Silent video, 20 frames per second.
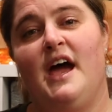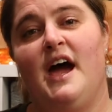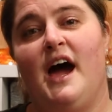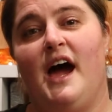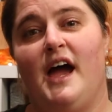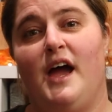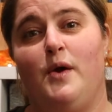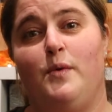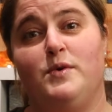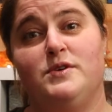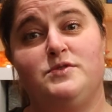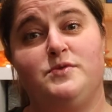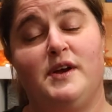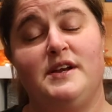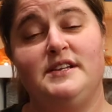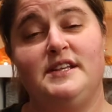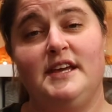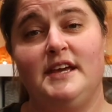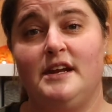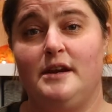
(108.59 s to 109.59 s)
I was
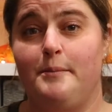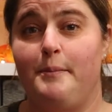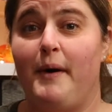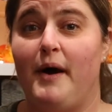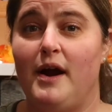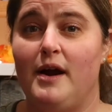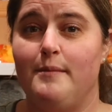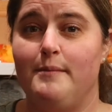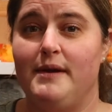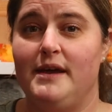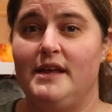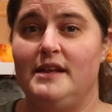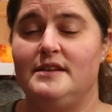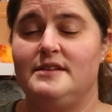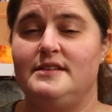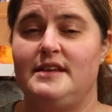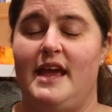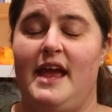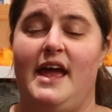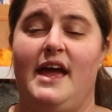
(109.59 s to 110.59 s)
renting an
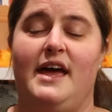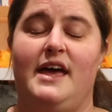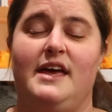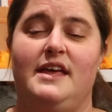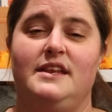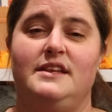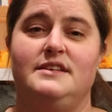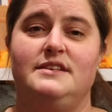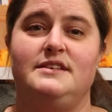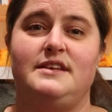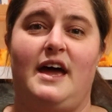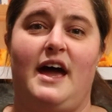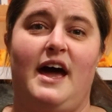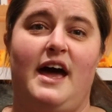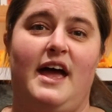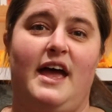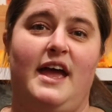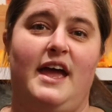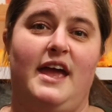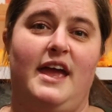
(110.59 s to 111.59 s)
apartment and
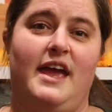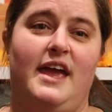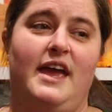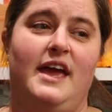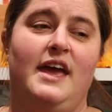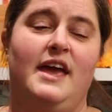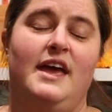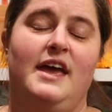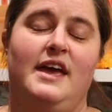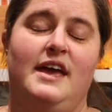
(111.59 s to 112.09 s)
I